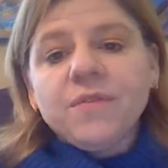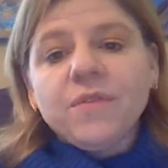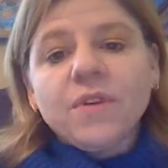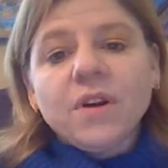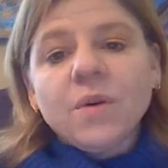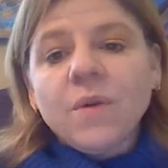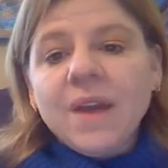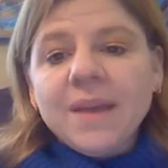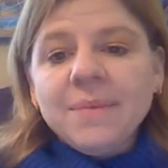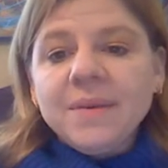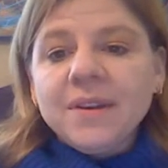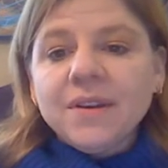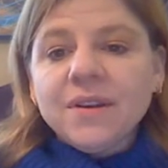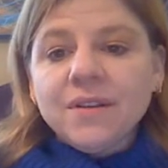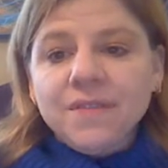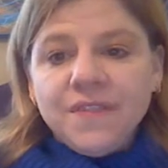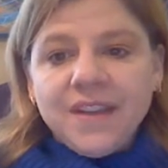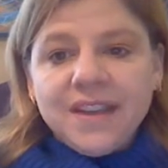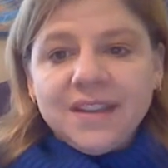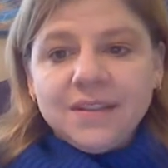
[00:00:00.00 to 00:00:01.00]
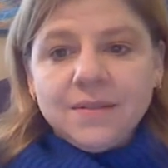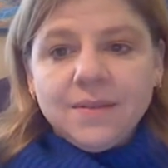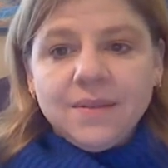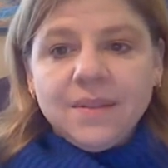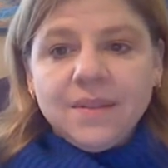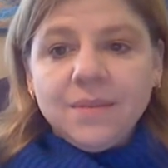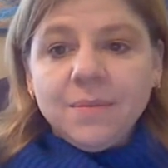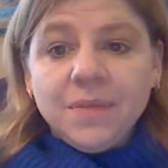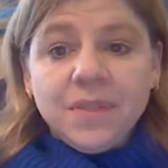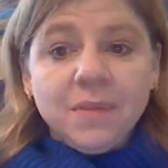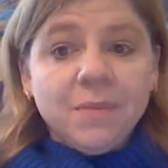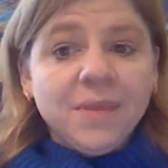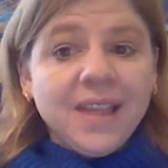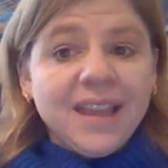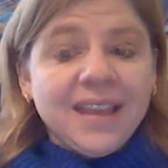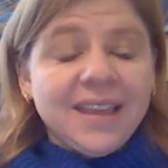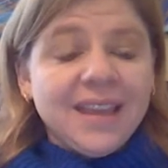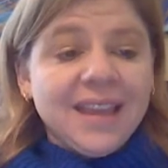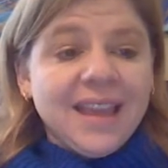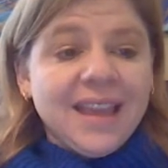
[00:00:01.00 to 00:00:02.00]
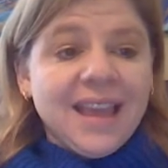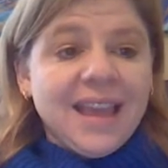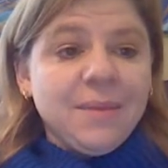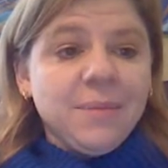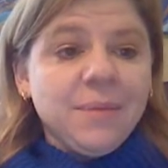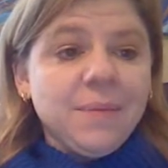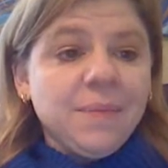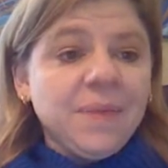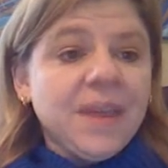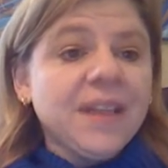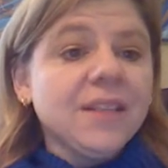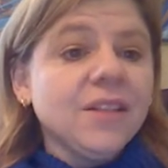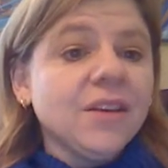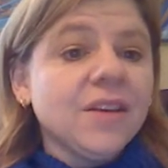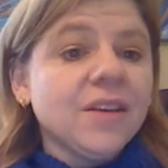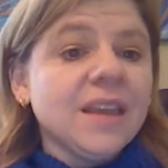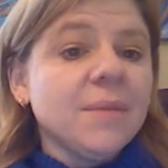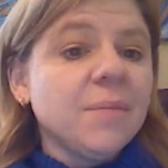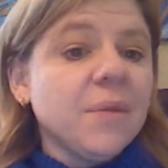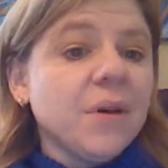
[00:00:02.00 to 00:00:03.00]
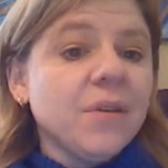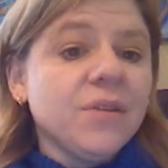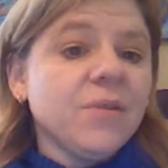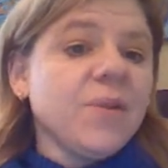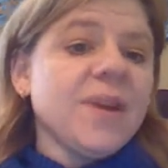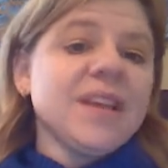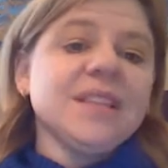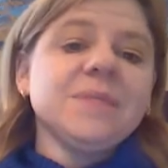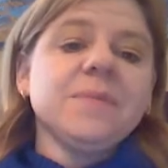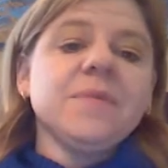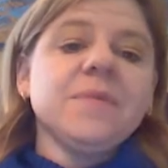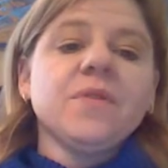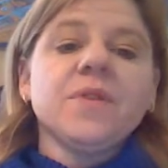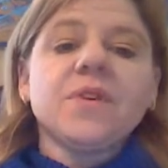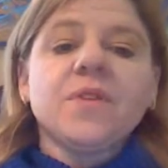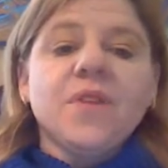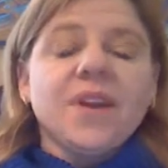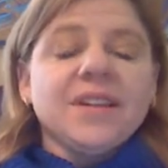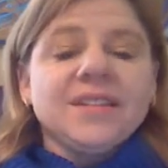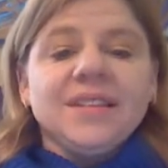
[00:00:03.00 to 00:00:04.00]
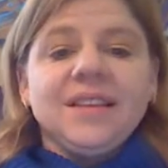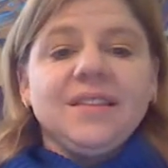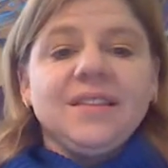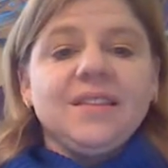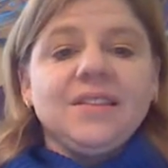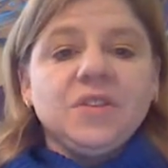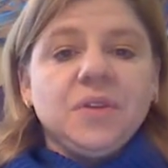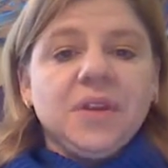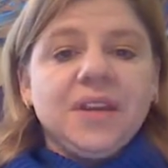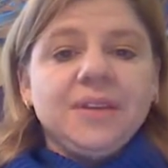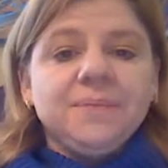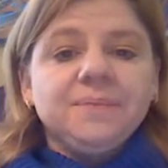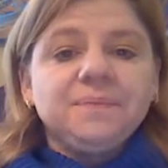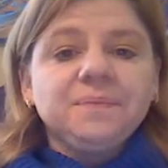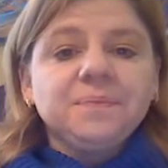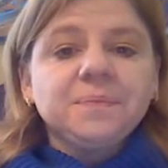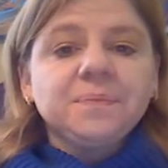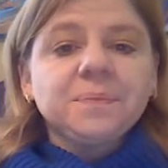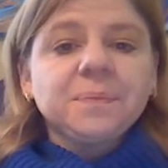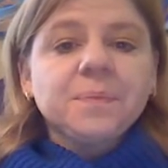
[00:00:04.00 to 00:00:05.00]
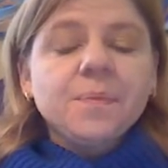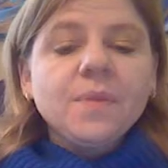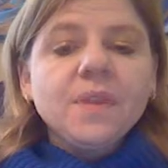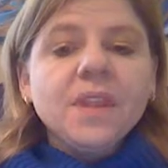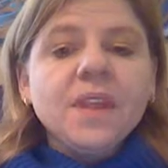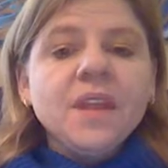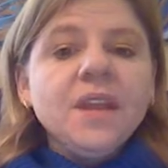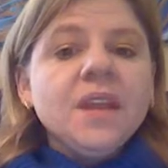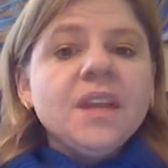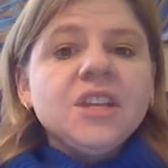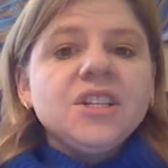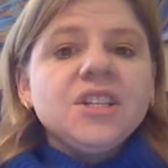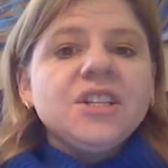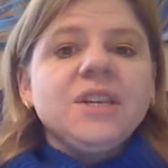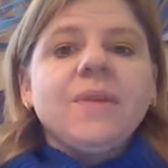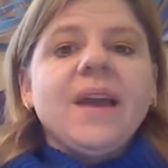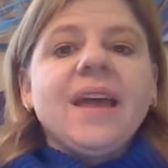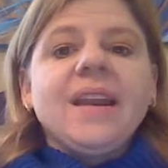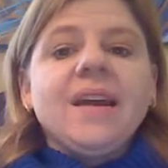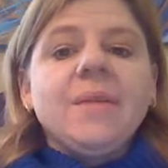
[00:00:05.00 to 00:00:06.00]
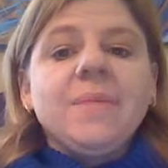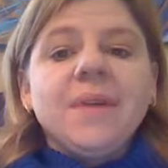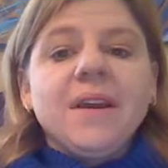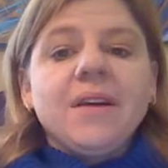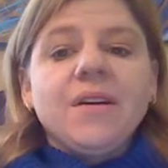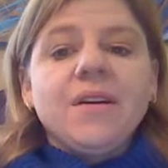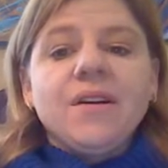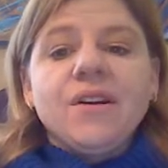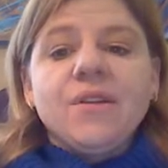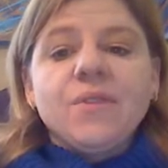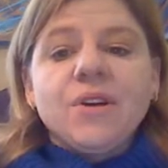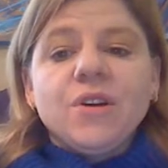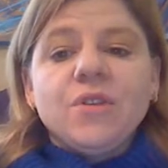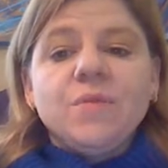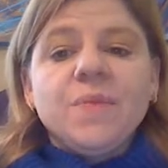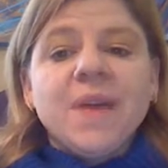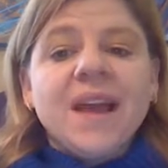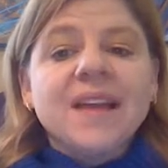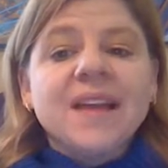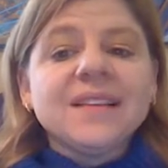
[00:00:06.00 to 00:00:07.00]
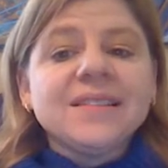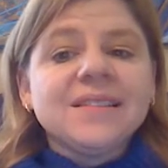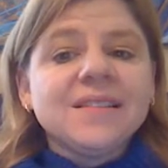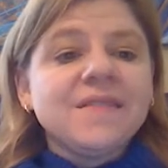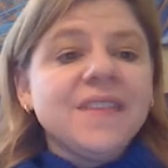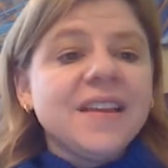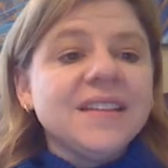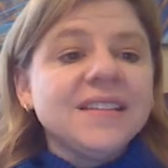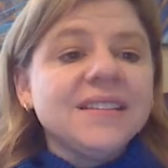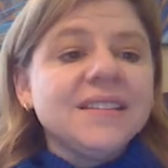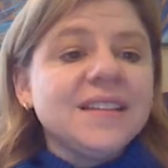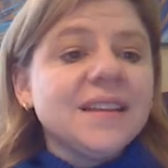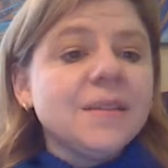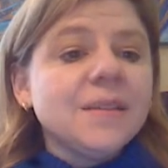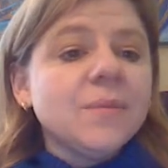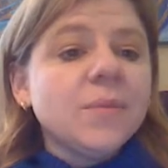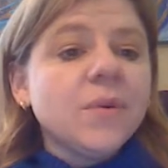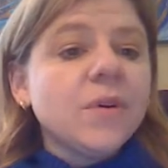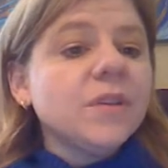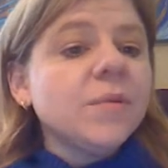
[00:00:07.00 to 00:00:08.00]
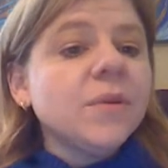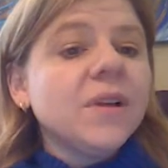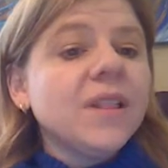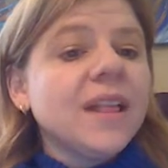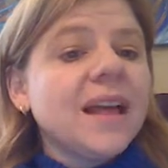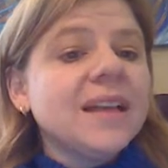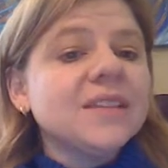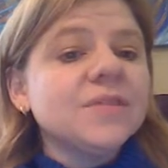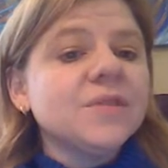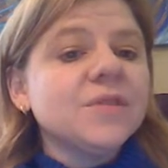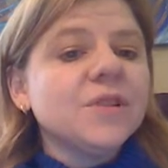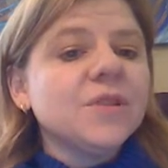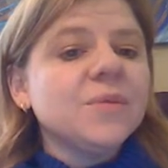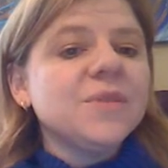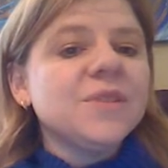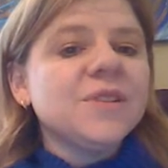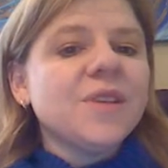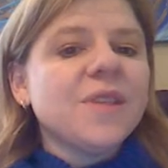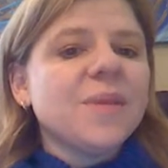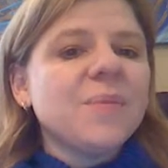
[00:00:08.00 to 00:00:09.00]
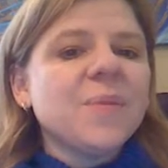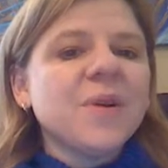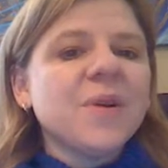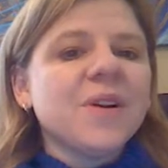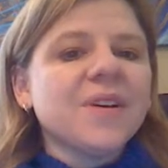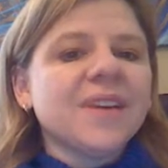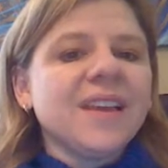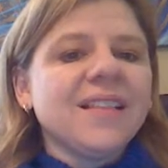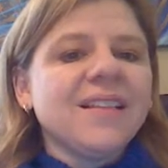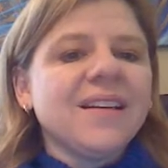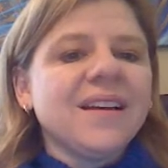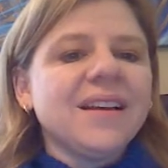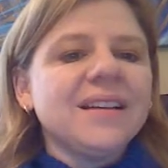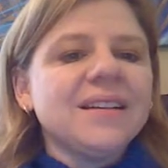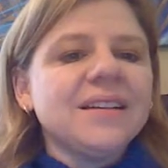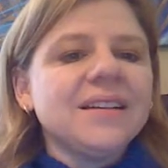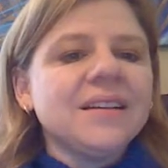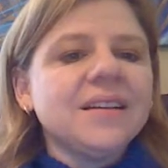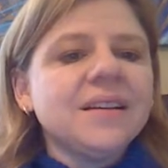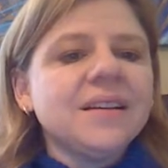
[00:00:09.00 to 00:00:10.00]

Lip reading: before wiping her face with the blanket cape and looking both ways before crossing the street. She ran up Earhart Road past the fenced-in portable classrooms to the parking lot.